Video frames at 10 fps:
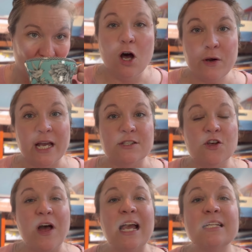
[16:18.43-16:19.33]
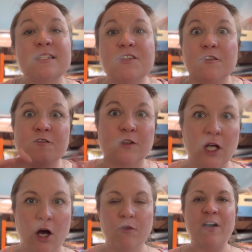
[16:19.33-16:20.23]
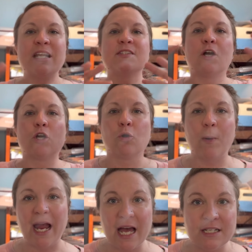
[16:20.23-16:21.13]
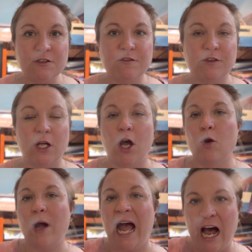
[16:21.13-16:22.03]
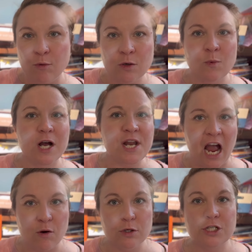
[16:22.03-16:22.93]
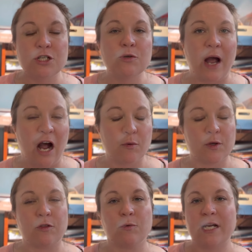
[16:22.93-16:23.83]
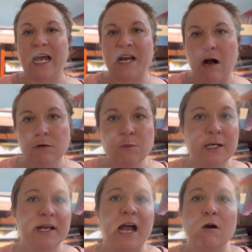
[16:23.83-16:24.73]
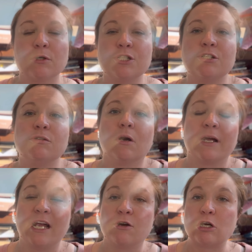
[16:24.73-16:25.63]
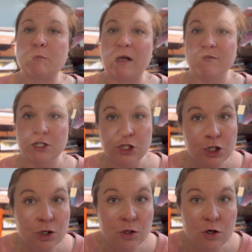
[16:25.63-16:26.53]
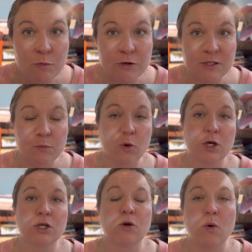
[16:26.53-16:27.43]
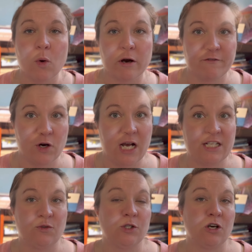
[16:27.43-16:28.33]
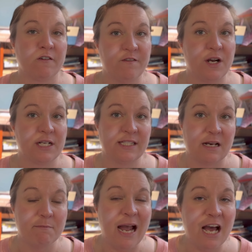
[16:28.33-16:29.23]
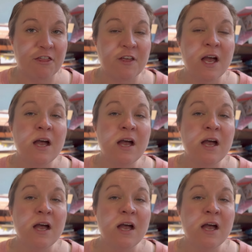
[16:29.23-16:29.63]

Okay, so that is the flow. That is our grand flow. Hour 1, hour 2, hour 3. And hour 1 and hour 2 are anchored by the two most important core for us, which are phonics and math.